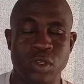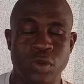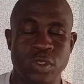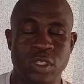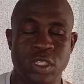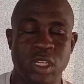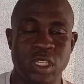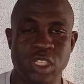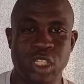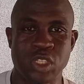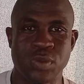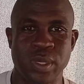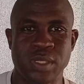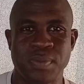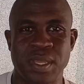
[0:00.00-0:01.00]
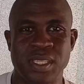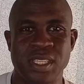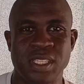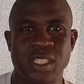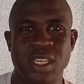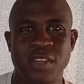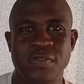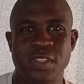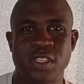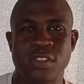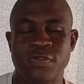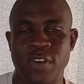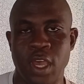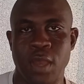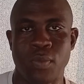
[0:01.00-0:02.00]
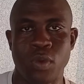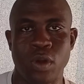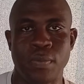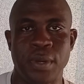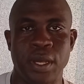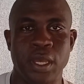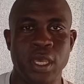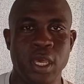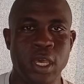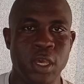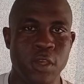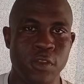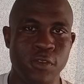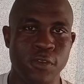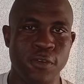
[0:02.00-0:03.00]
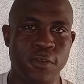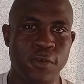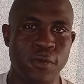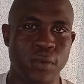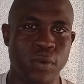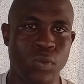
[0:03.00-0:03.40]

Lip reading: synastry placement, it gives this vibe whereby you're